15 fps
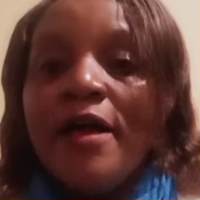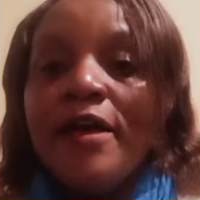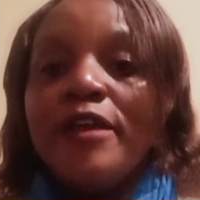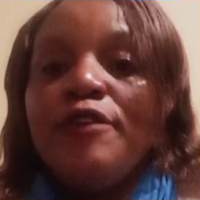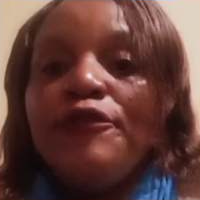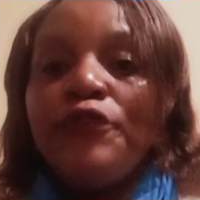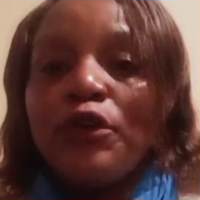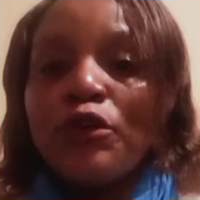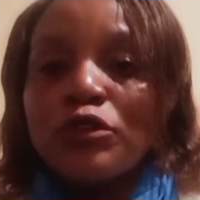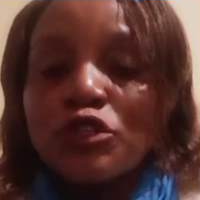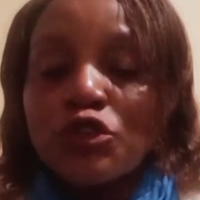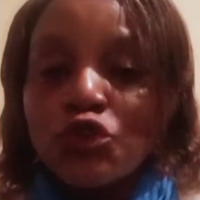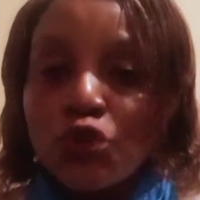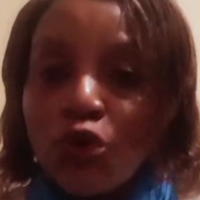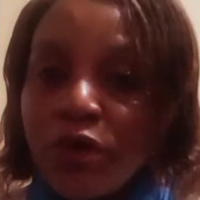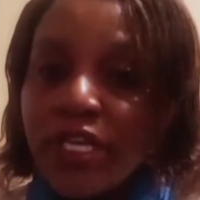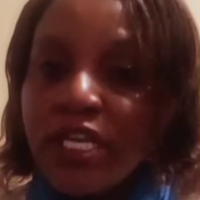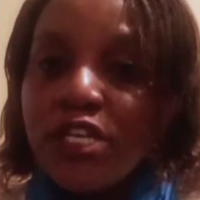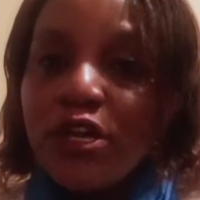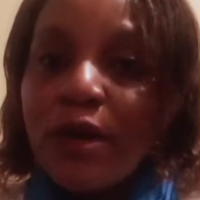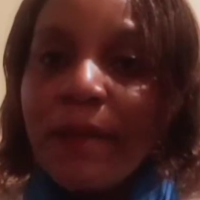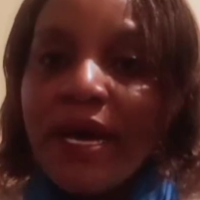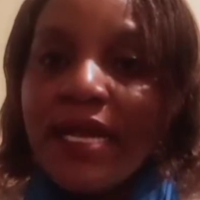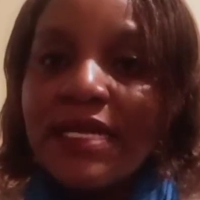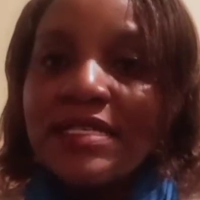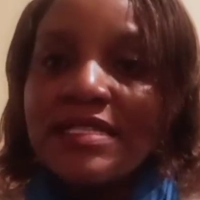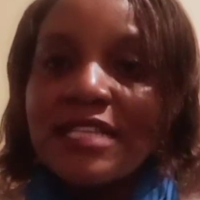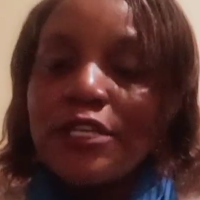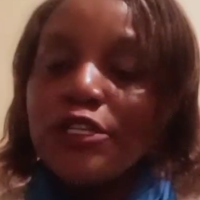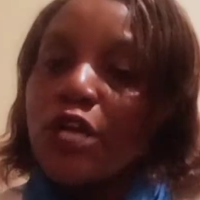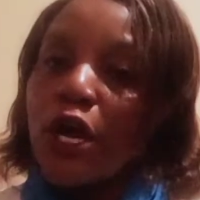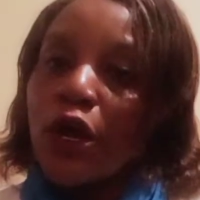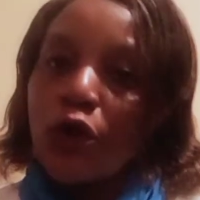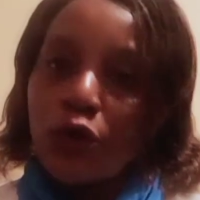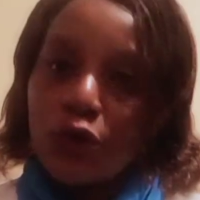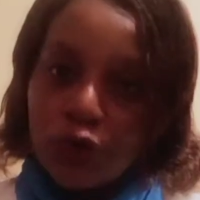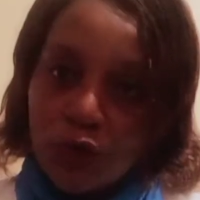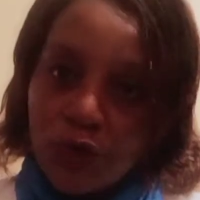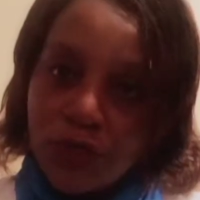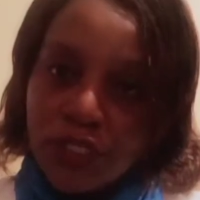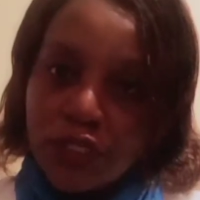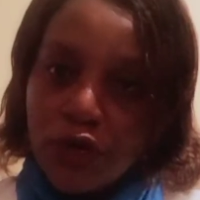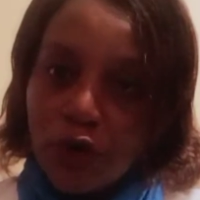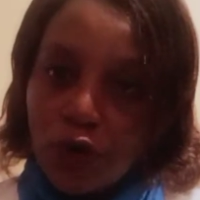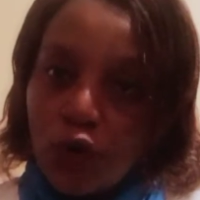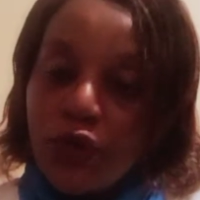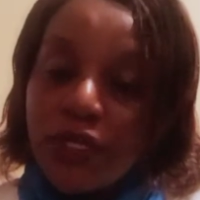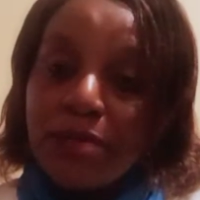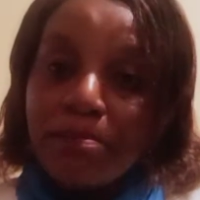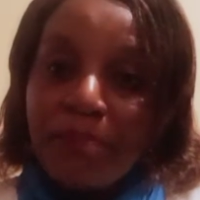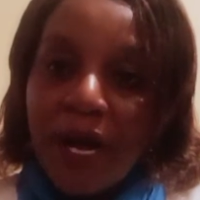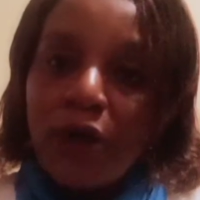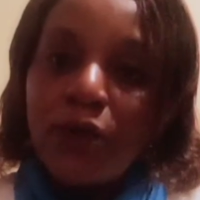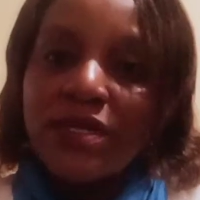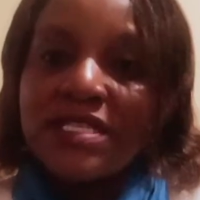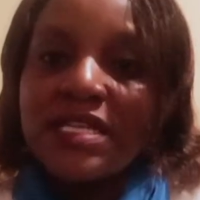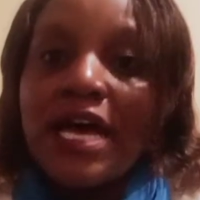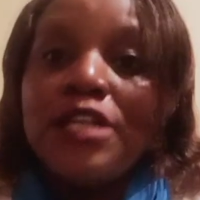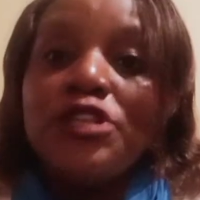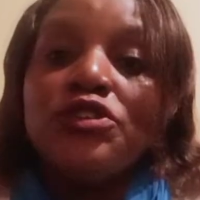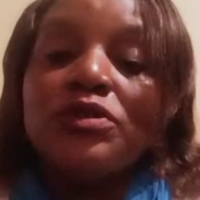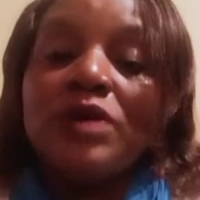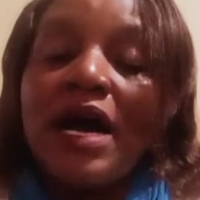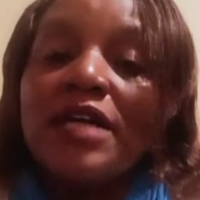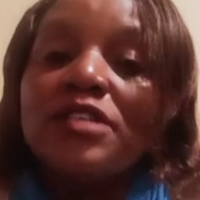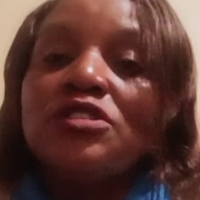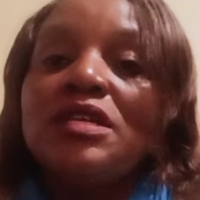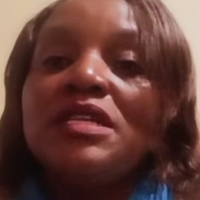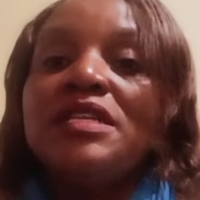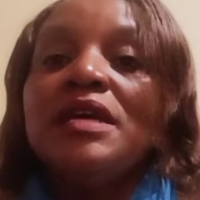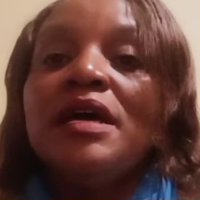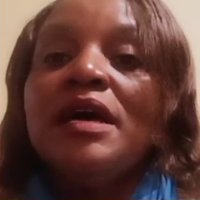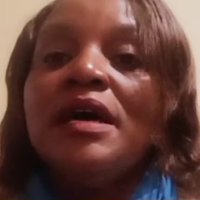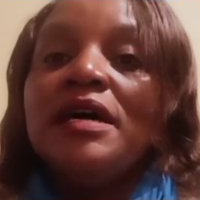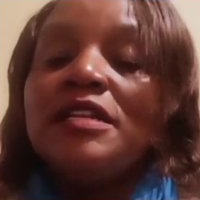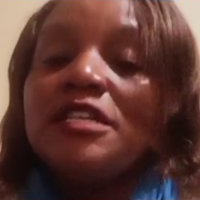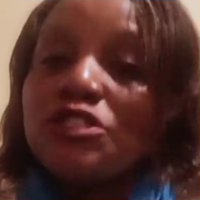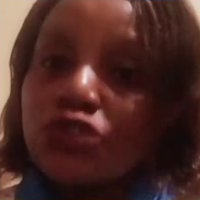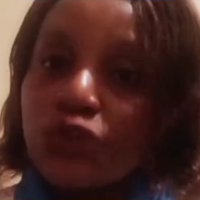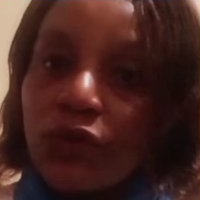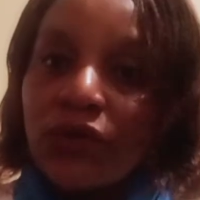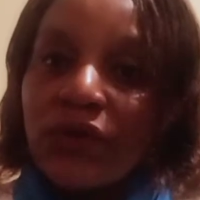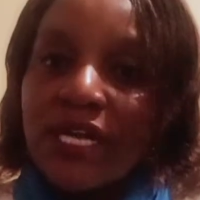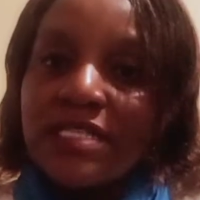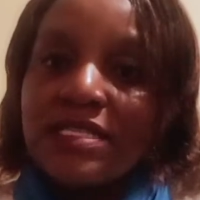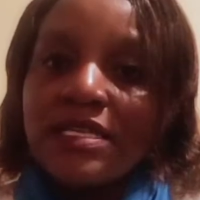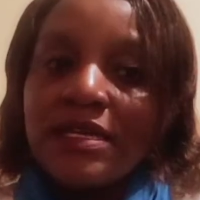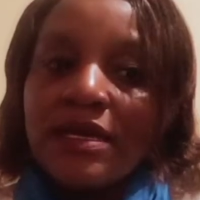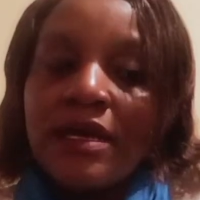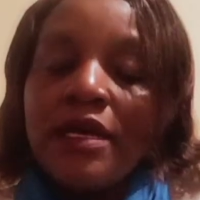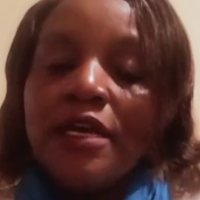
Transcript: If you're not growing in your marriage, then you're growing, you're going backwards and you're actually retrogressing.